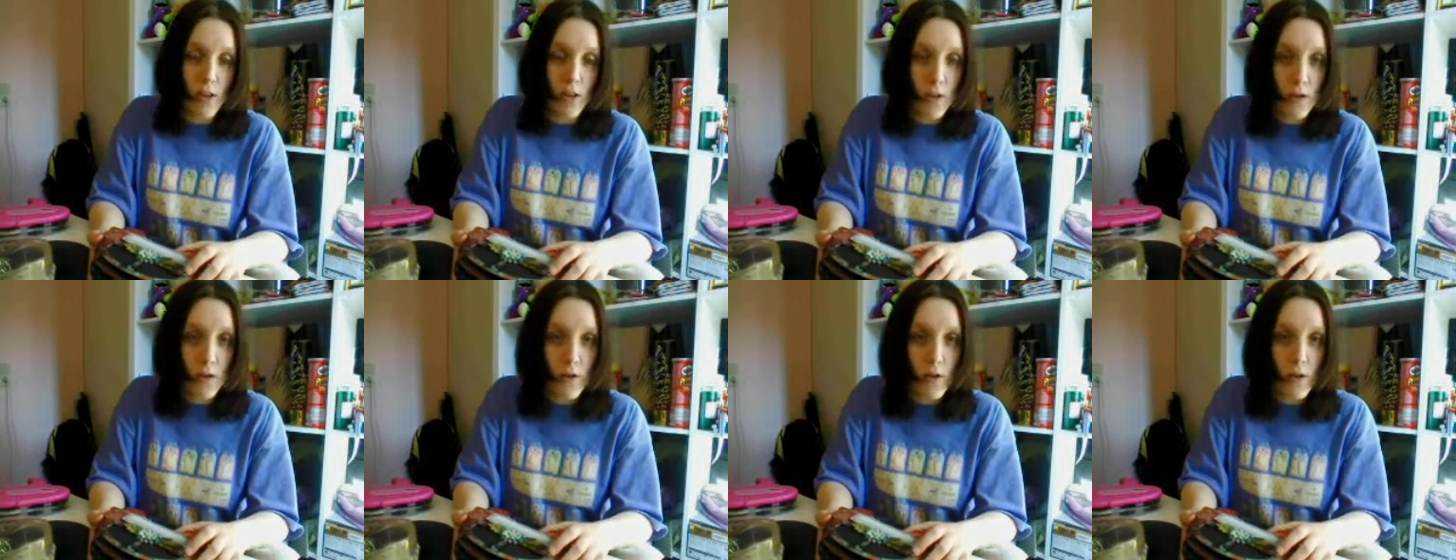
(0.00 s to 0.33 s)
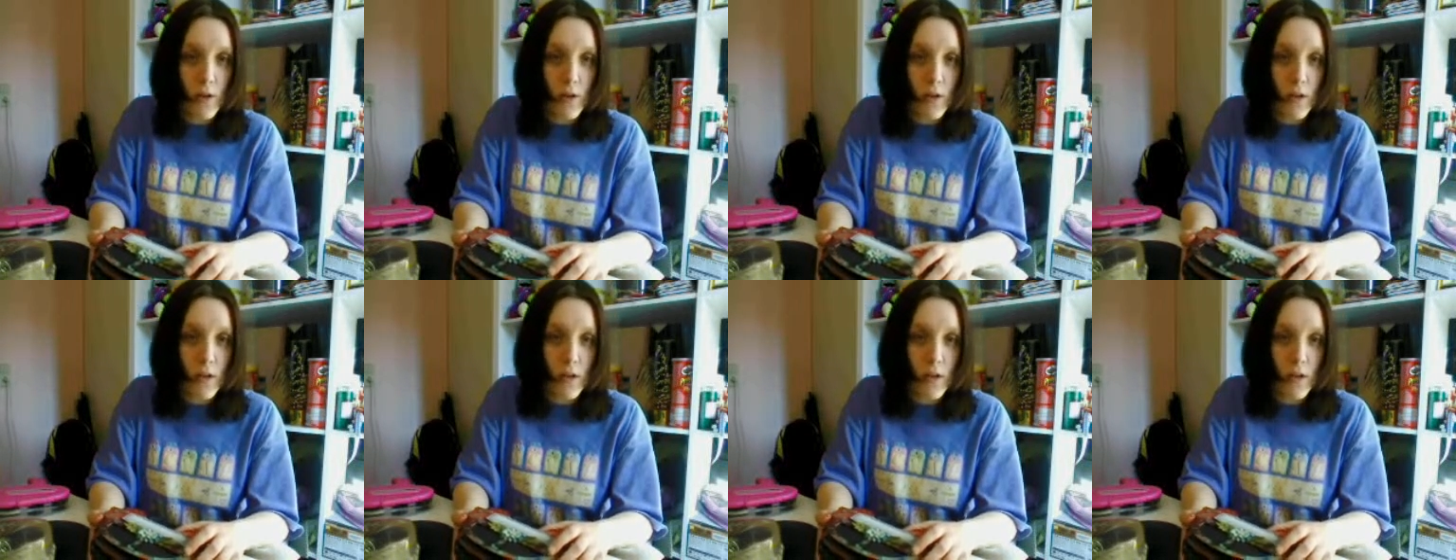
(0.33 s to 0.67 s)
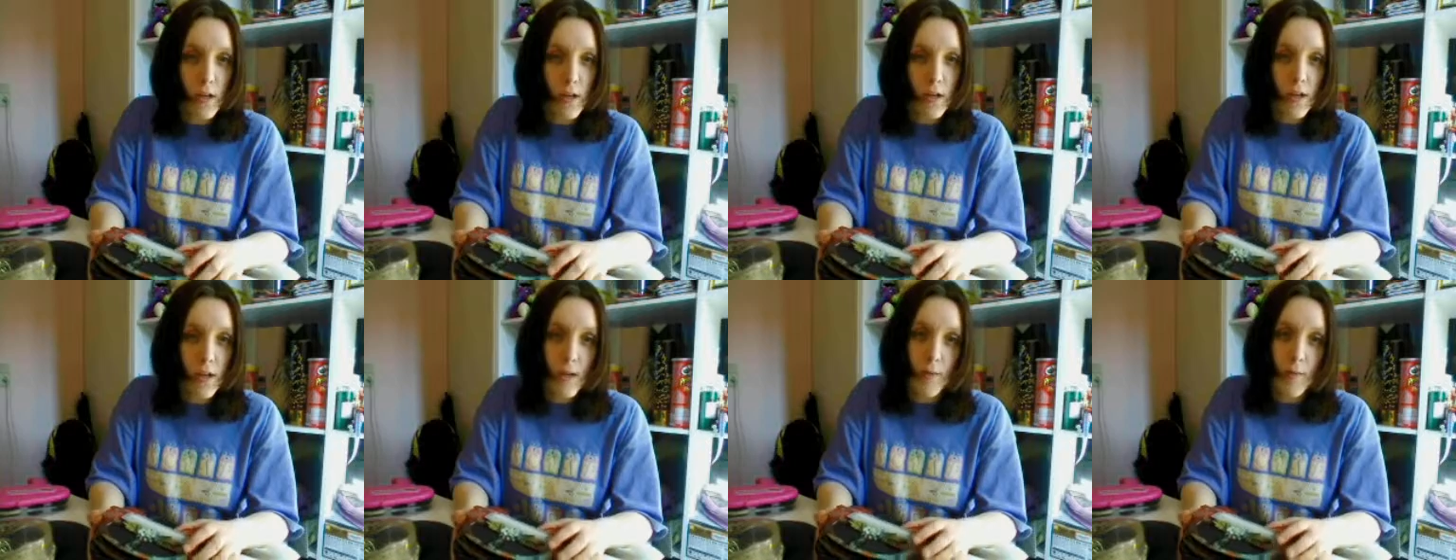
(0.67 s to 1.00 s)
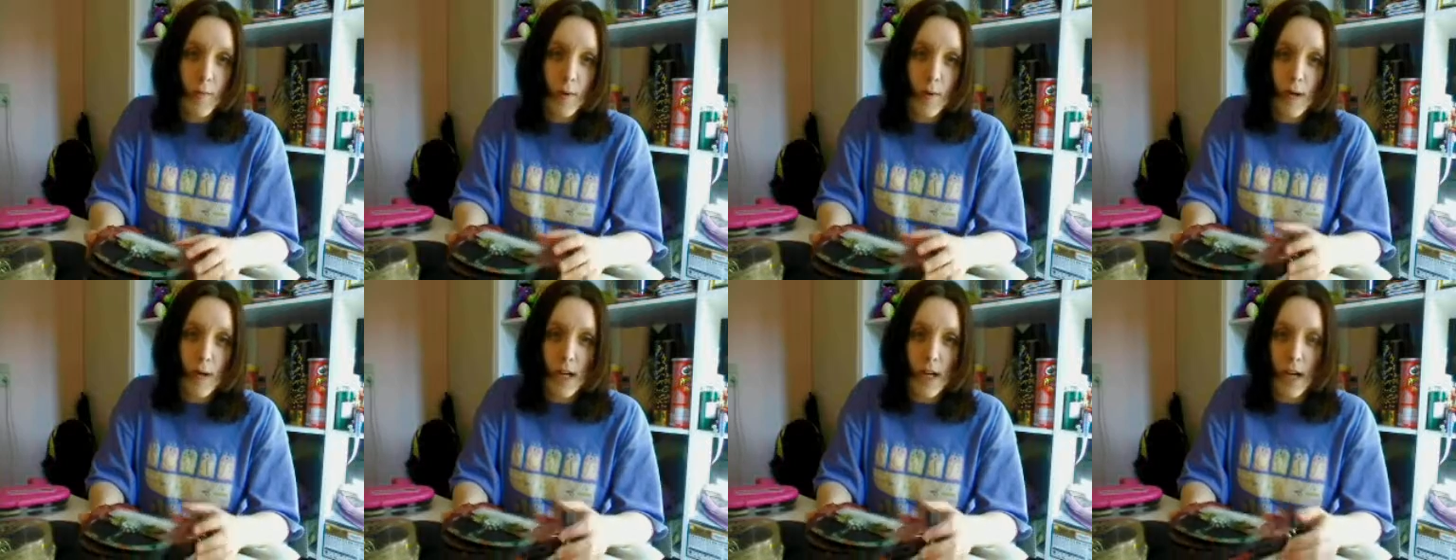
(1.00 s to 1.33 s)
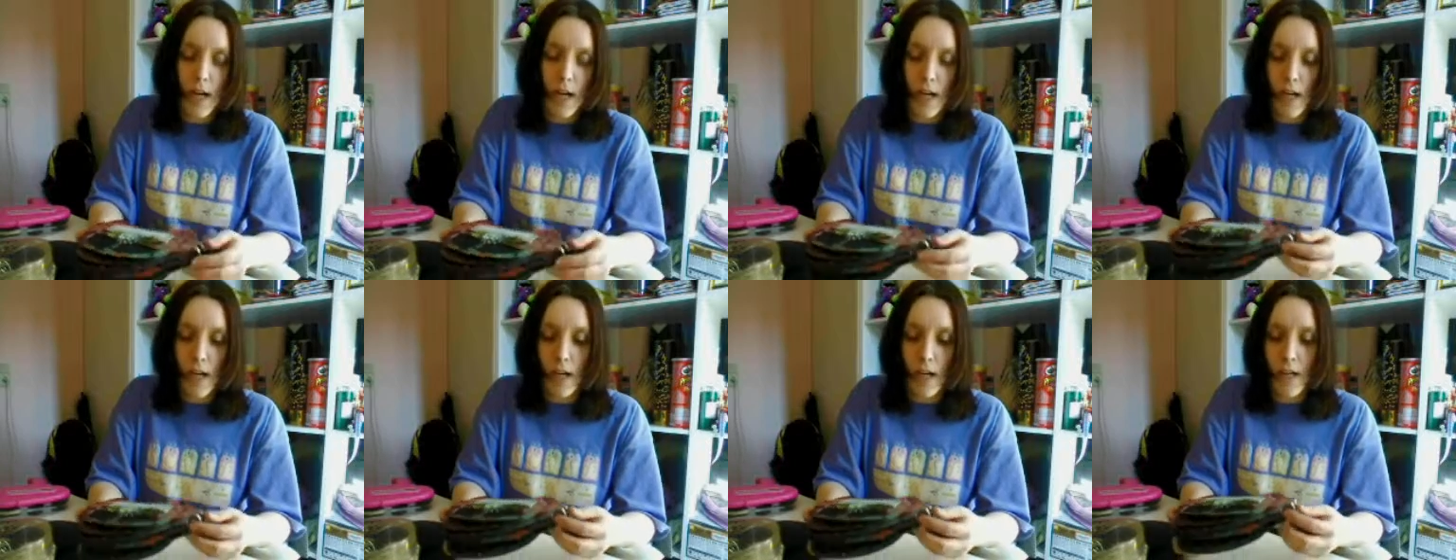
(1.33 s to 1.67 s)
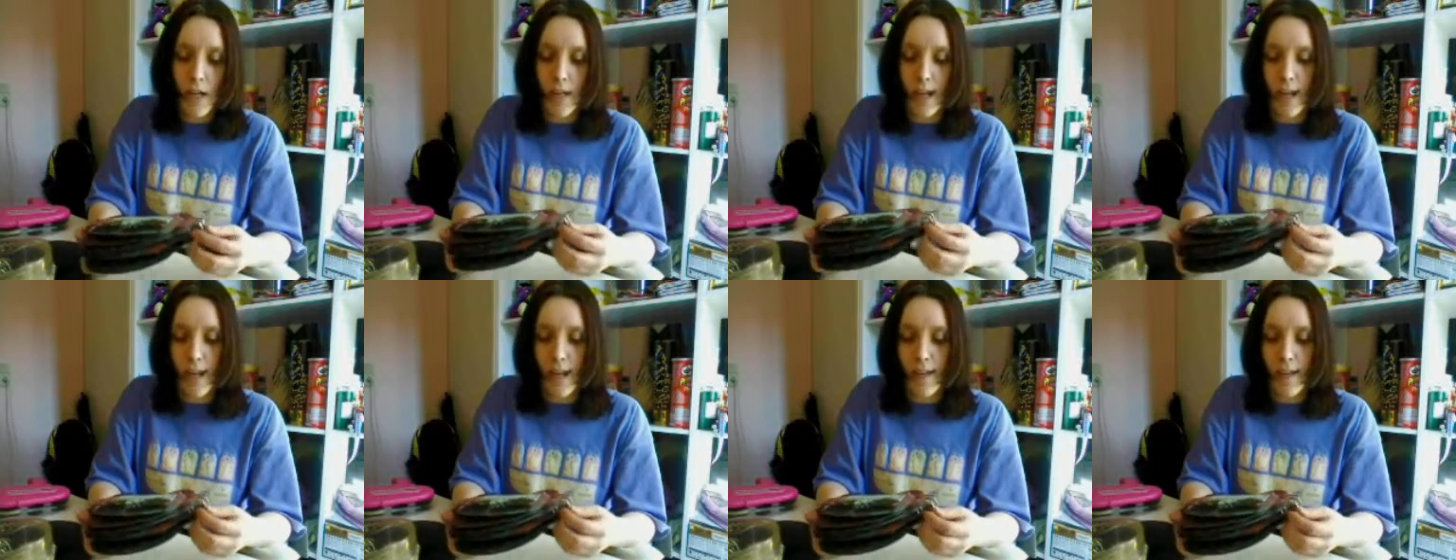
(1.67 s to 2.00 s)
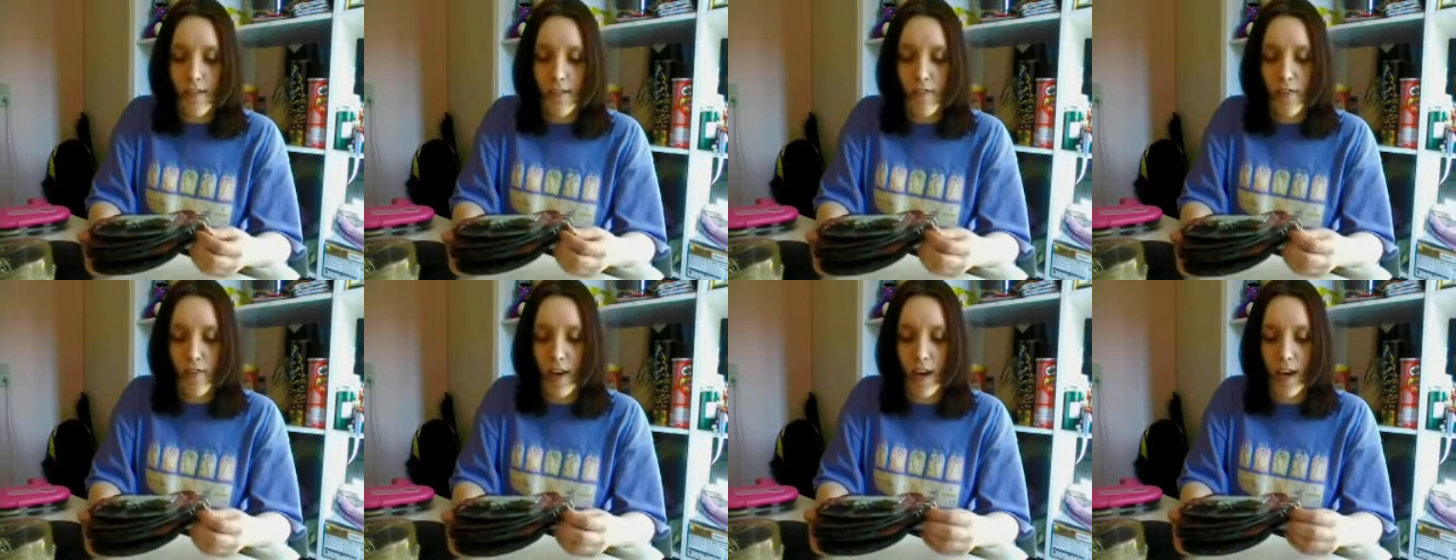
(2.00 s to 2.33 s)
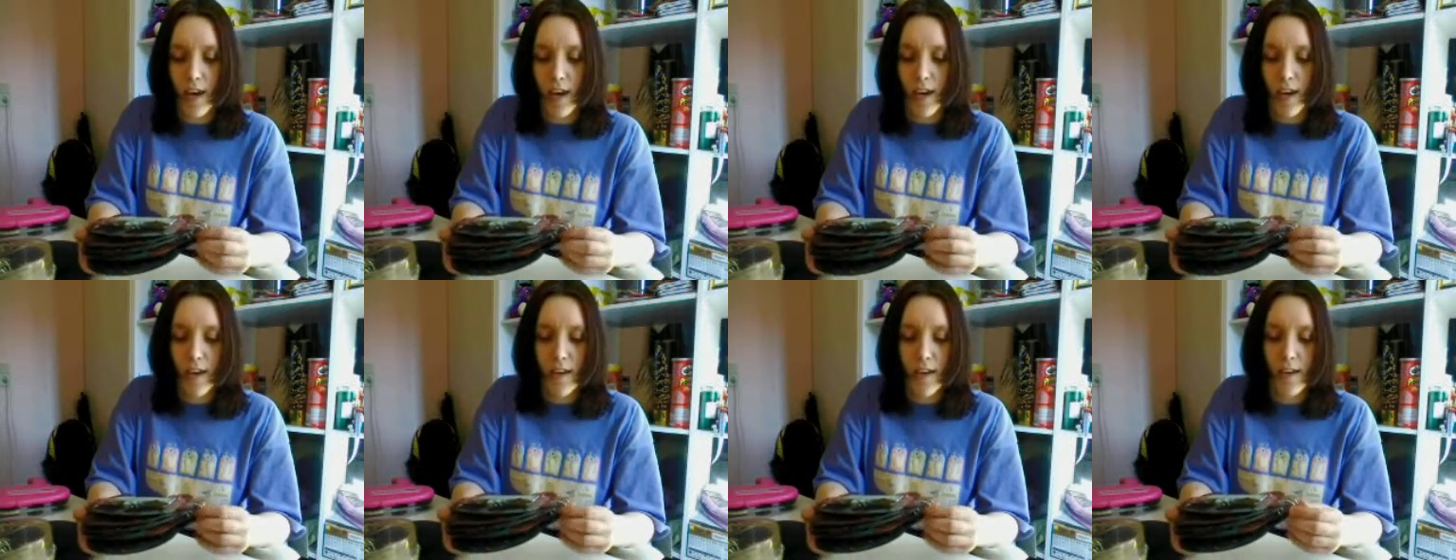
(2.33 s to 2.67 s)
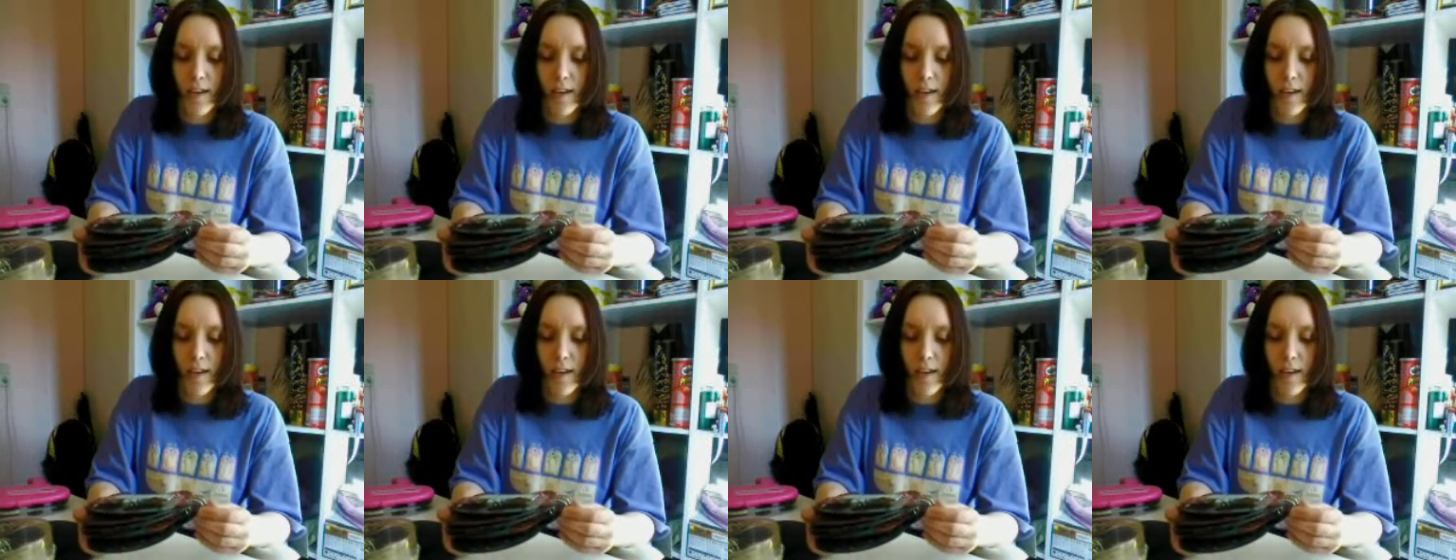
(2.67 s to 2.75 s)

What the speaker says: to do. But I don't think it's fair.